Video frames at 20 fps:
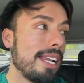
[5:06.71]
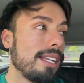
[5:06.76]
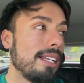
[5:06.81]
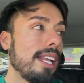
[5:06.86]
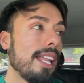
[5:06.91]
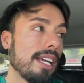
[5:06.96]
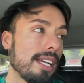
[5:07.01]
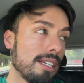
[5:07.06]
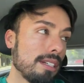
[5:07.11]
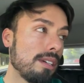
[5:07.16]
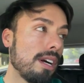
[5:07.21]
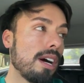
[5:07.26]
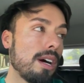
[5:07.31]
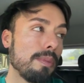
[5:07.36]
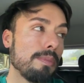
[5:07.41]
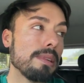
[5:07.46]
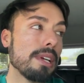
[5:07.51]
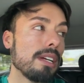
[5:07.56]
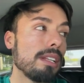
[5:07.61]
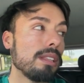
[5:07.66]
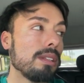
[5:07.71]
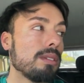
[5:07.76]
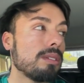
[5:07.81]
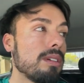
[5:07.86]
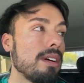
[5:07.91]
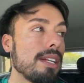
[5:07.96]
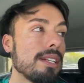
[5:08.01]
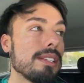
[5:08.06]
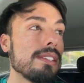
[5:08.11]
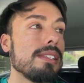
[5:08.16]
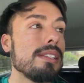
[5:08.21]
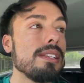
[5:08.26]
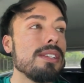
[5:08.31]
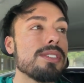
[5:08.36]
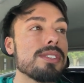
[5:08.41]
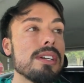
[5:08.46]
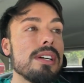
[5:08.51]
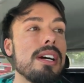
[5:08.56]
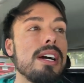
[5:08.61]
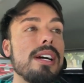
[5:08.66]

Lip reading: like I'll be on local anesthesia,